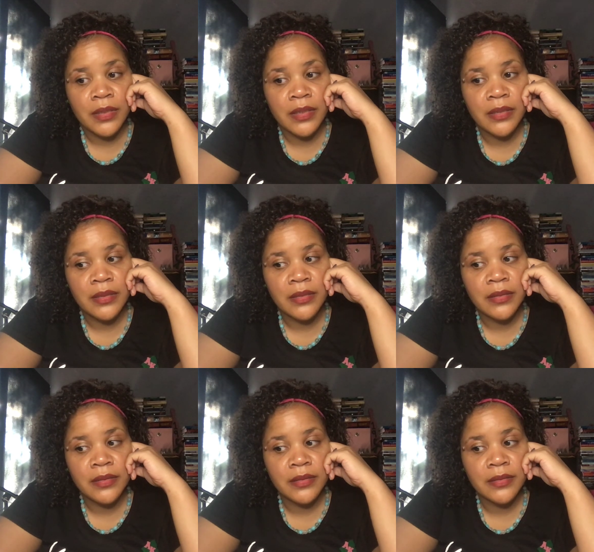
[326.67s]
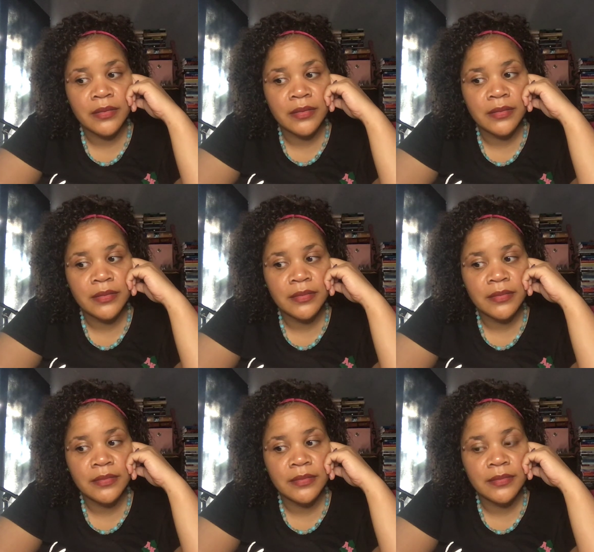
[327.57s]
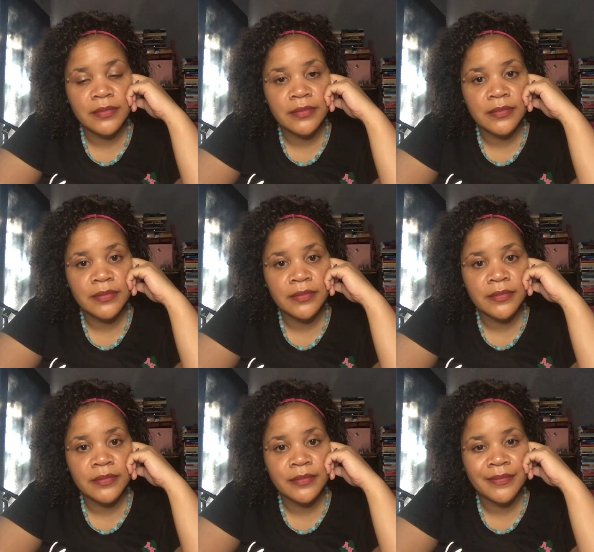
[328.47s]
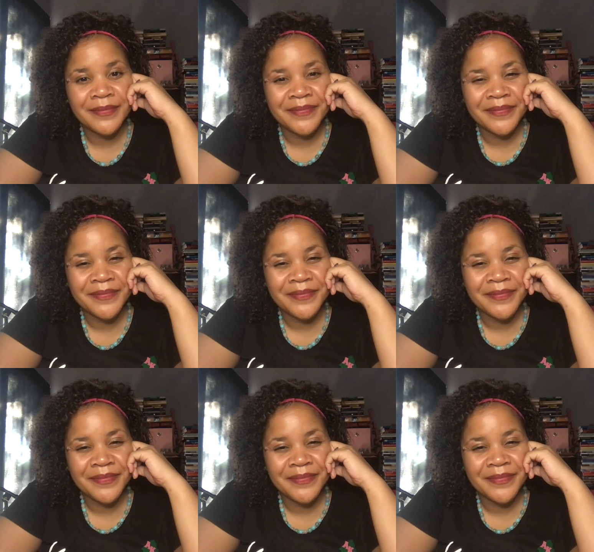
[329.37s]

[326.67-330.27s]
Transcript: (no one is talking)